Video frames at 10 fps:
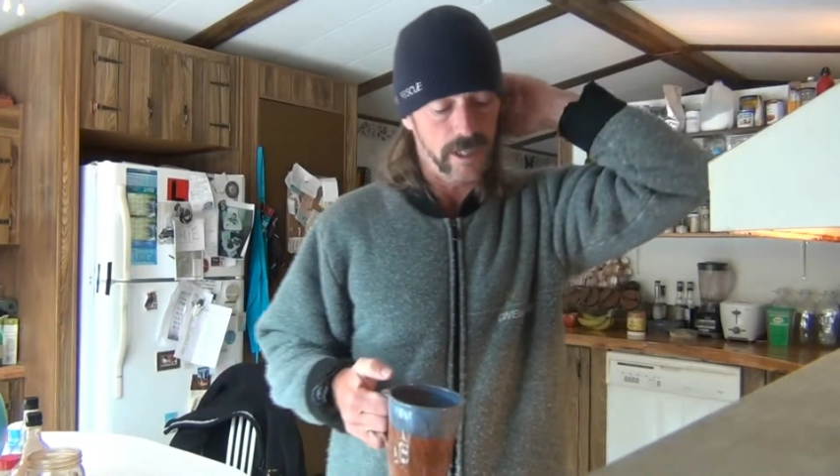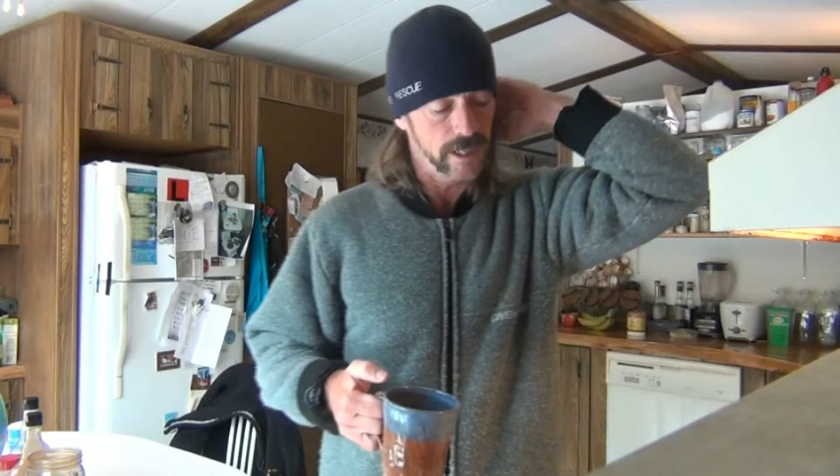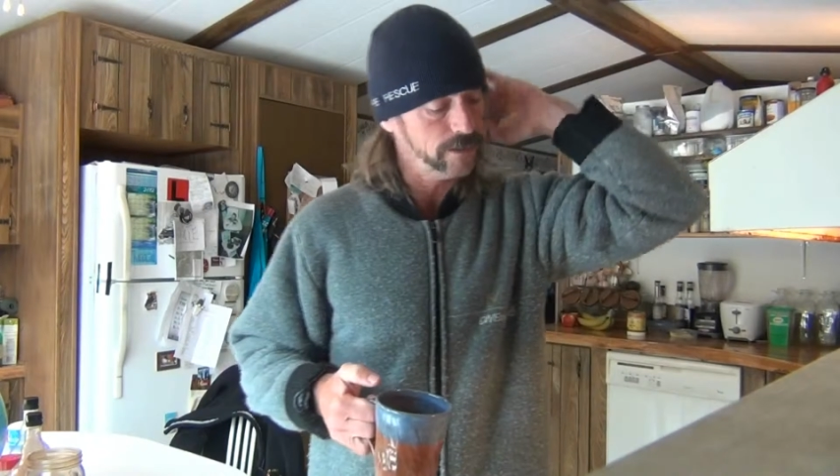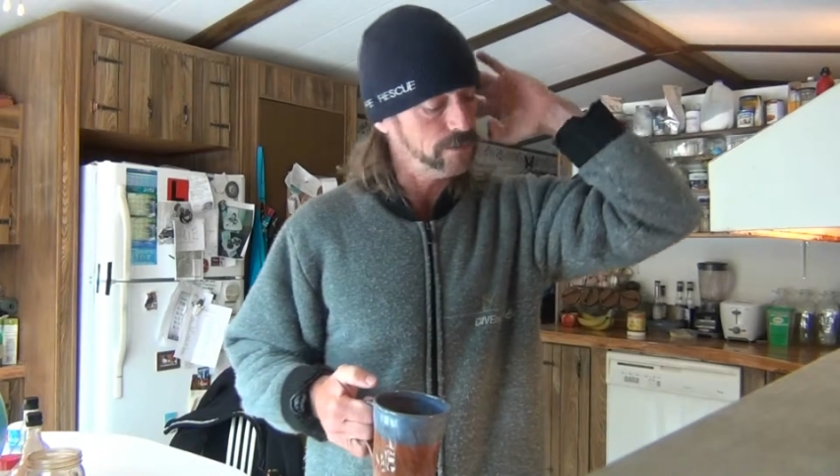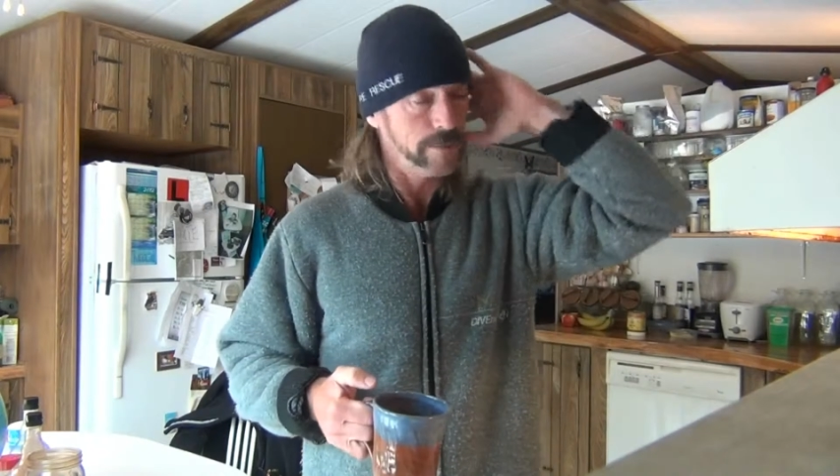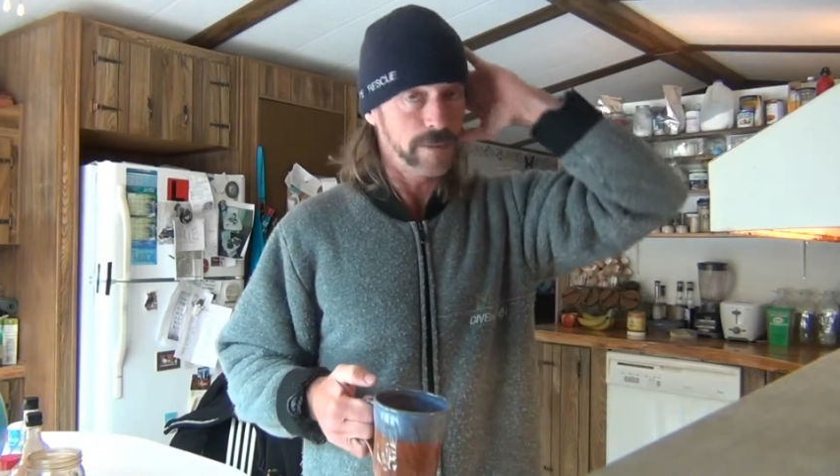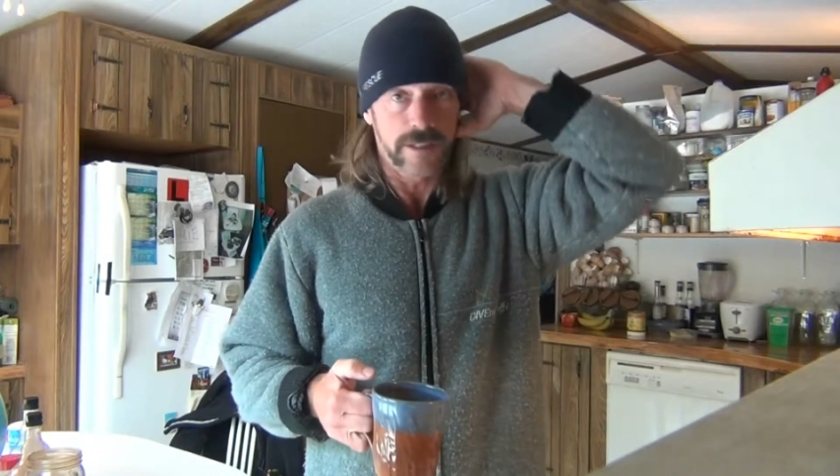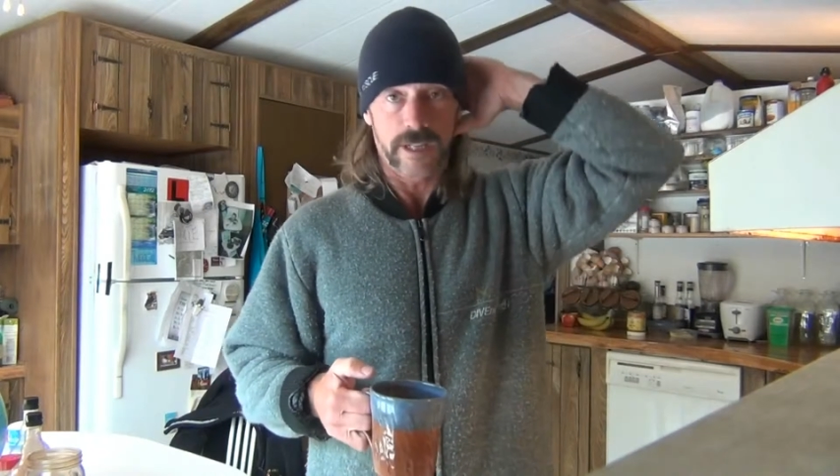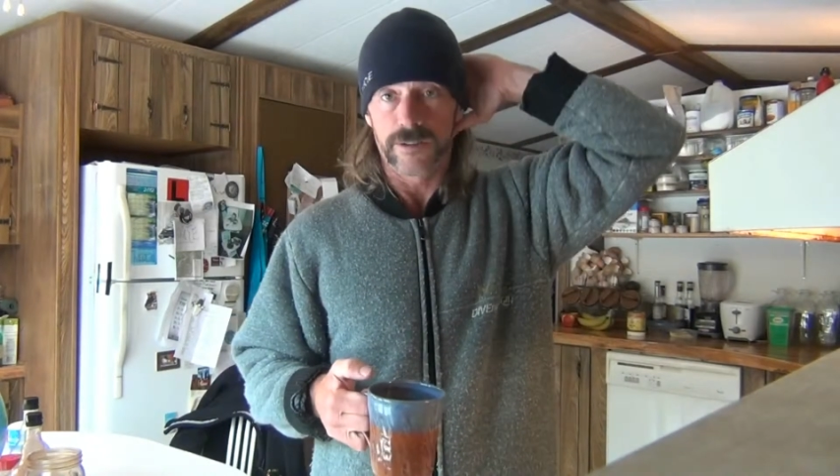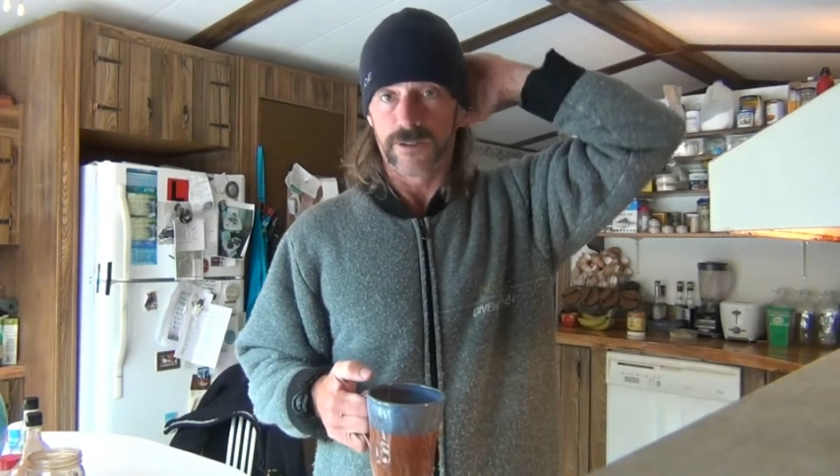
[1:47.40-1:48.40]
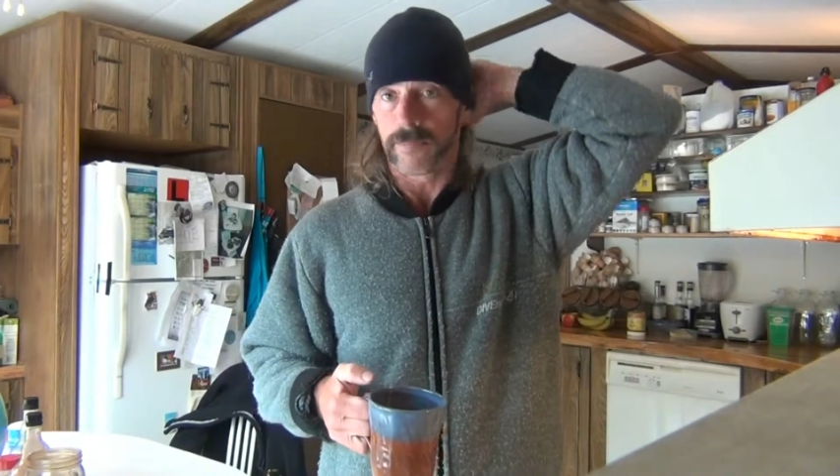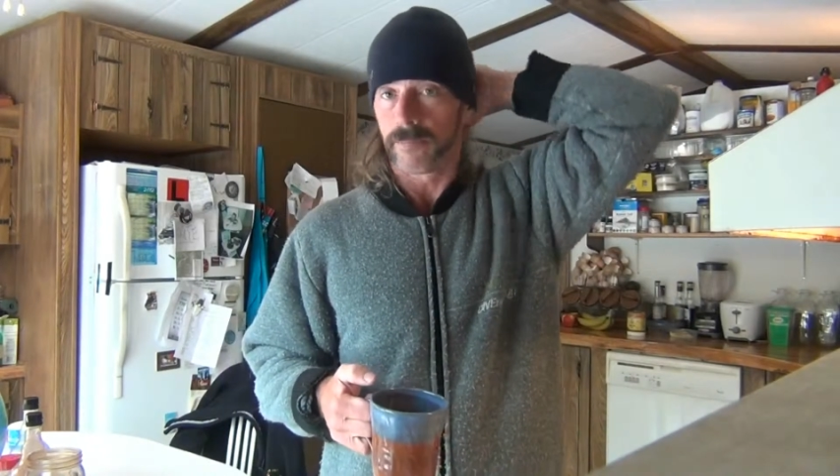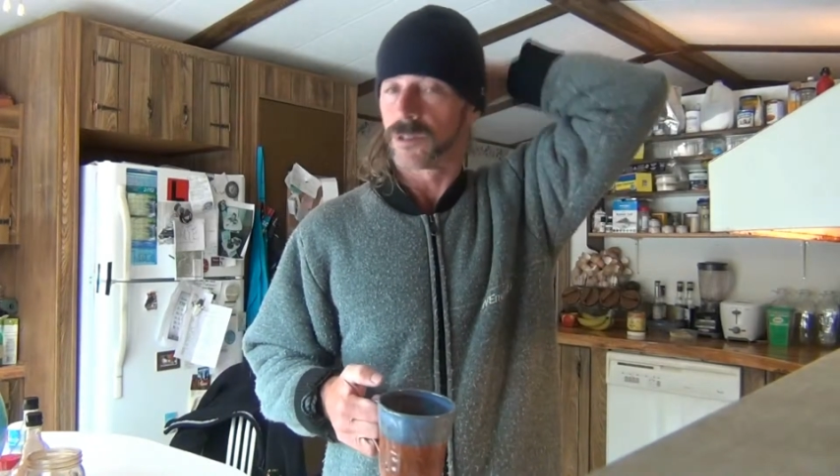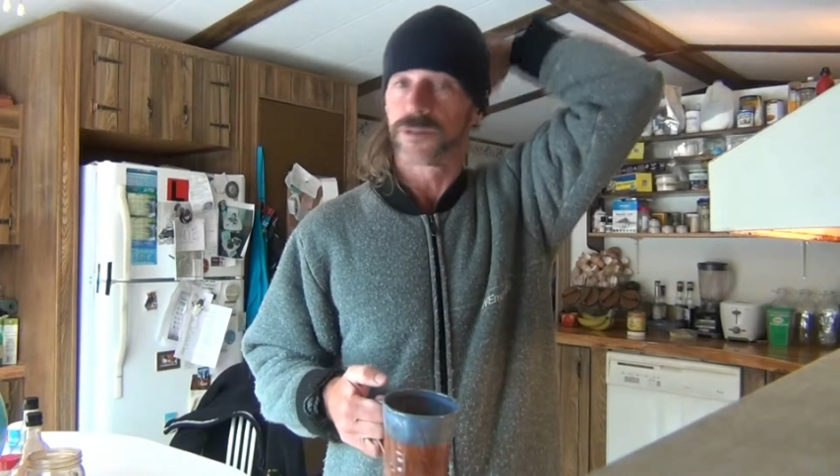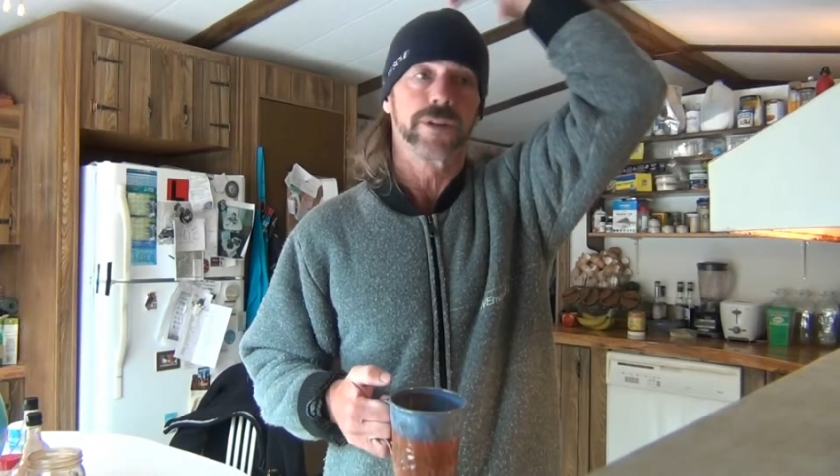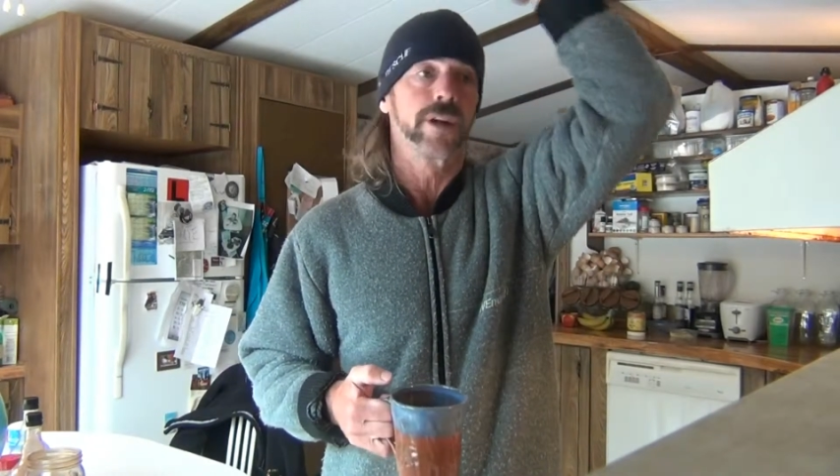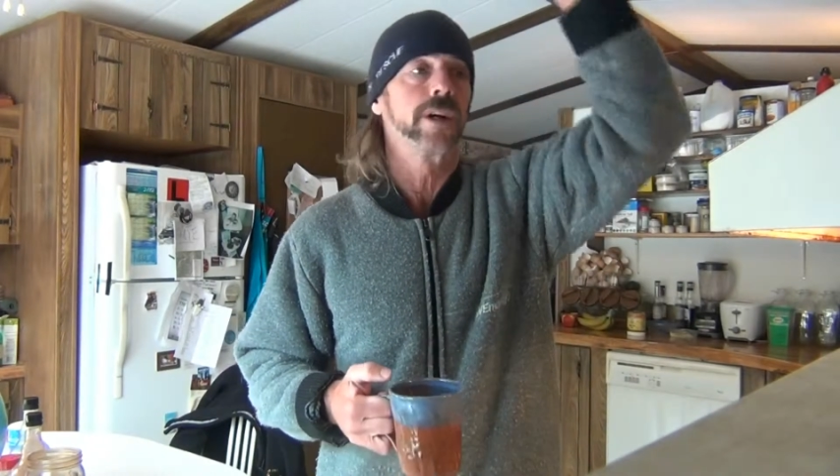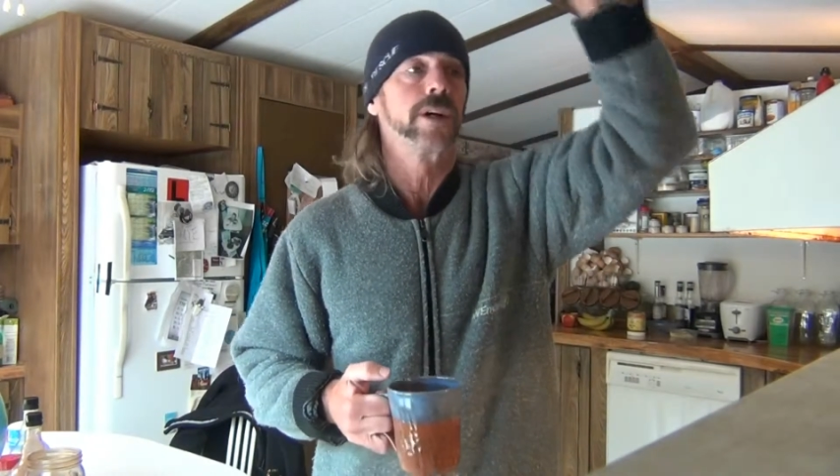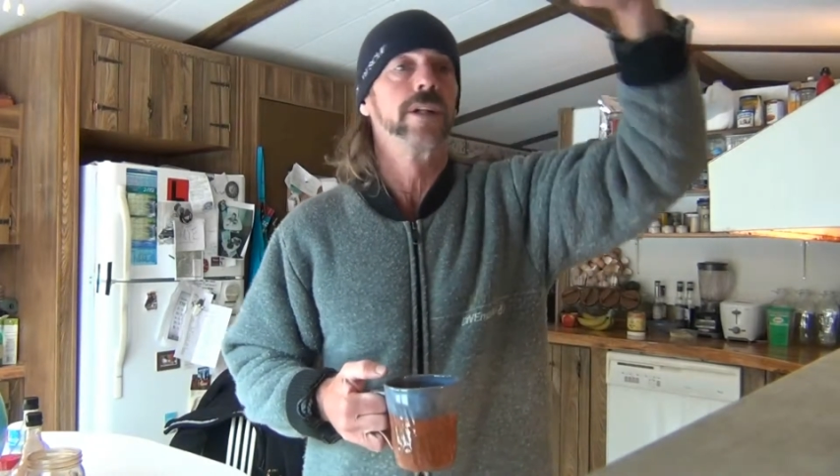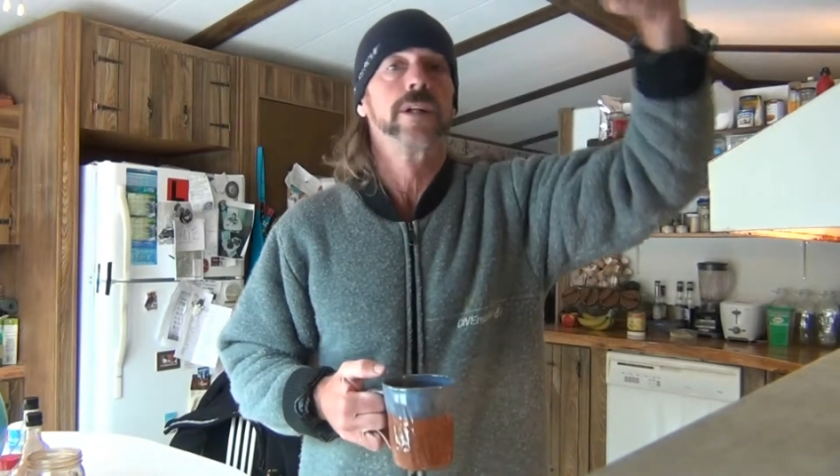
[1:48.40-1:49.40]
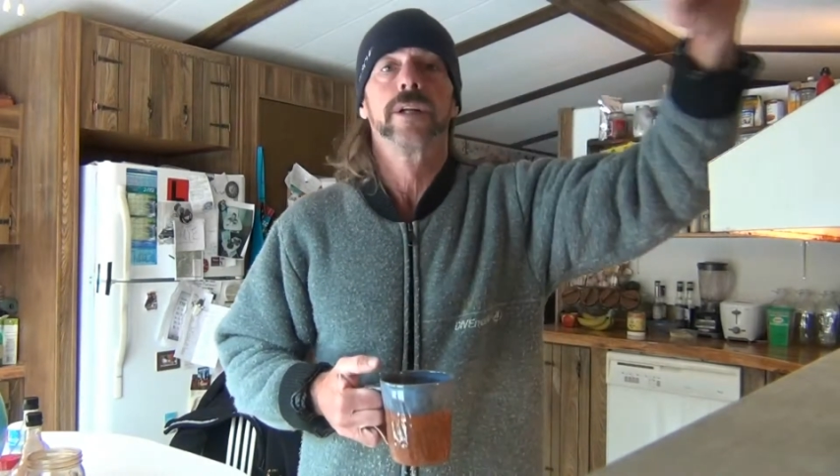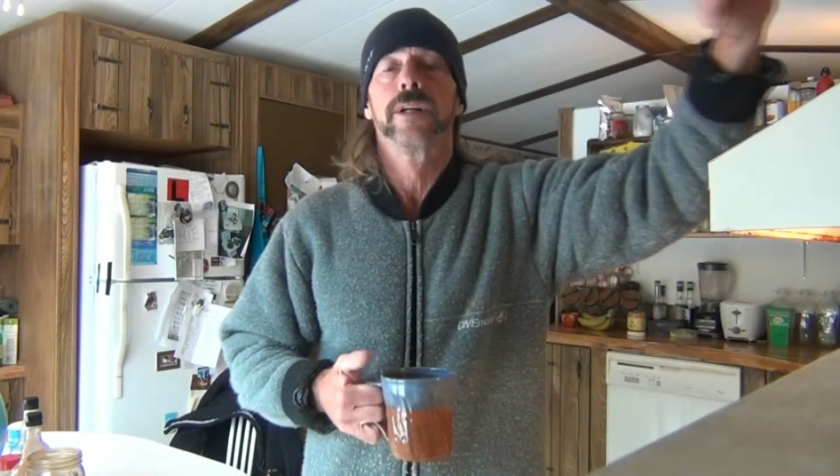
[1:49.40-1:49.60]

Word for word: I can remember, because I grew up in Montreal.